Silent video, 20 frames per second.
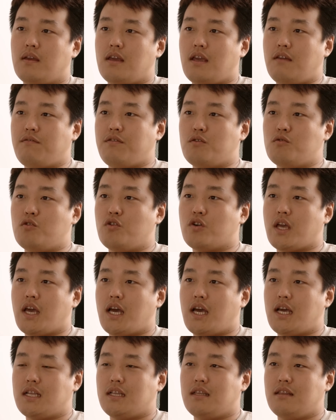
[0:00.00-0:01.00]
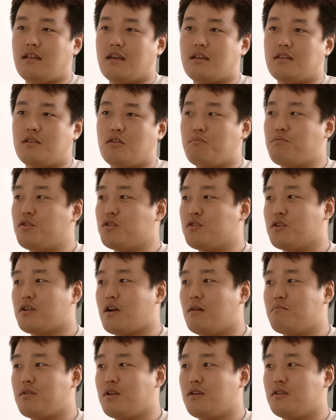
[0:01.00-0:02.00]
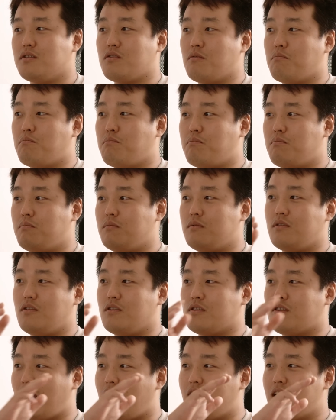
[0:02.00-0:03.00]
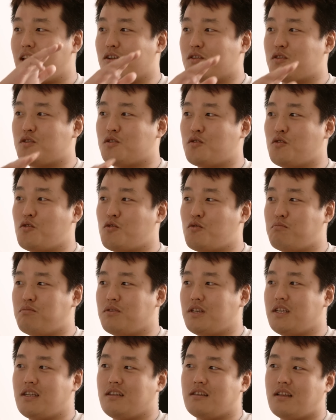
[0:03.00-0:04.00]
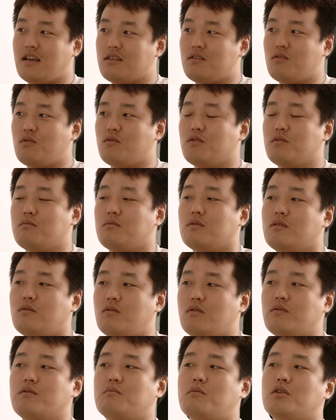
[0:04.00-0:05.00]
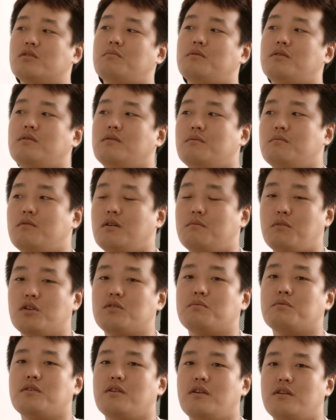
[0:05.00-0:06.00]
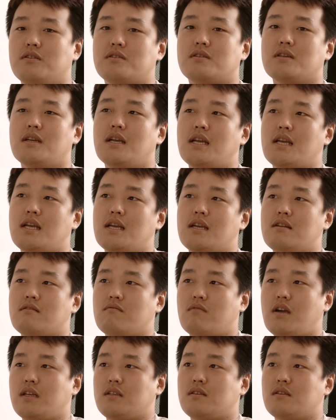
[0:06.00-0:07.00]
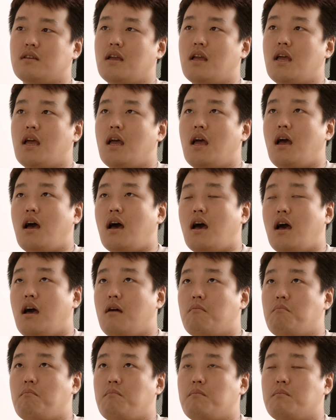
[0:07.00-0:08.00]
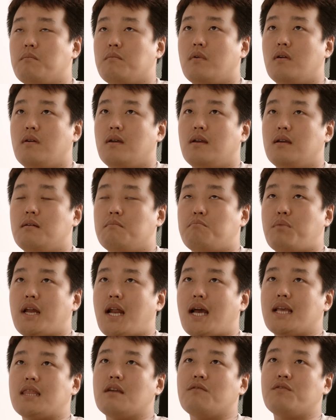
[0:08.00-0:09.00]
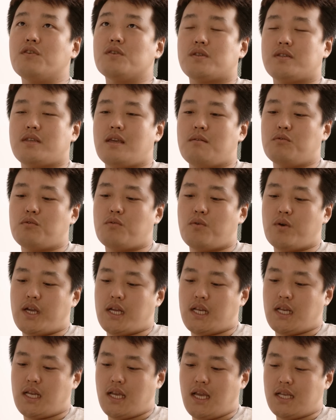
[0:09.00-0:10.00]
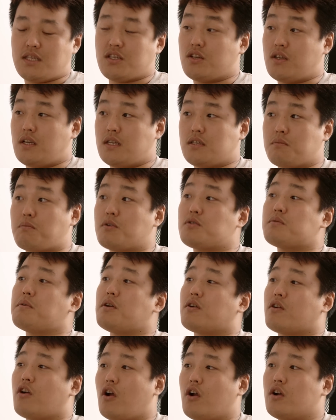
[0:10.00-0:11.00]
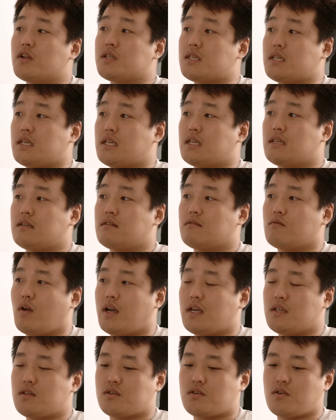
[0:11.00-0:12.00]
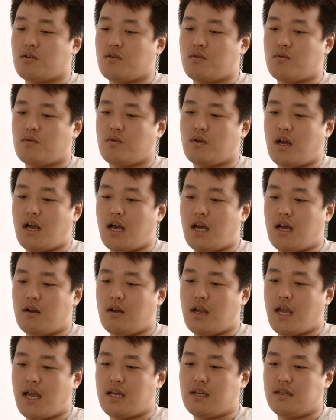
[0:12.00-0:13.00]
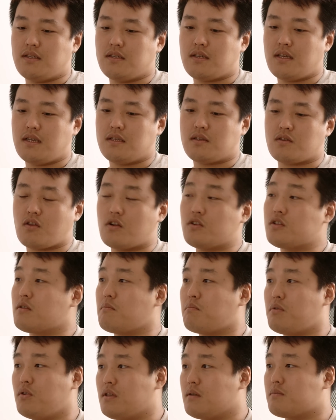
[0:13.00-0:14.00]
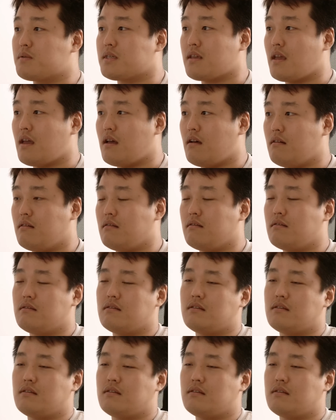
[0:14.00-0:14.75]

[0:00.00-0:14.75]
if you look at like the printer companies, they're dying a slow bleeding death over multiple years, right? But I think for a stablecoin, it's supposed to be a currency, right? So as it starts to build up scale,